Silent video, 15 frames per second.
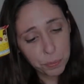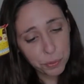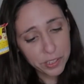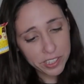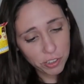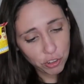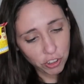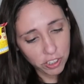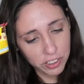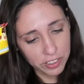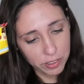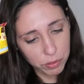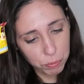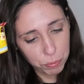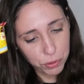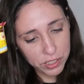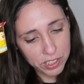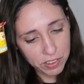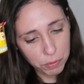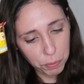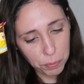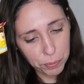pudding chocolate. Pudding
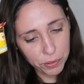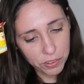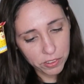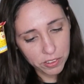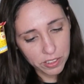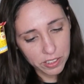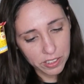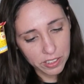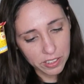is popular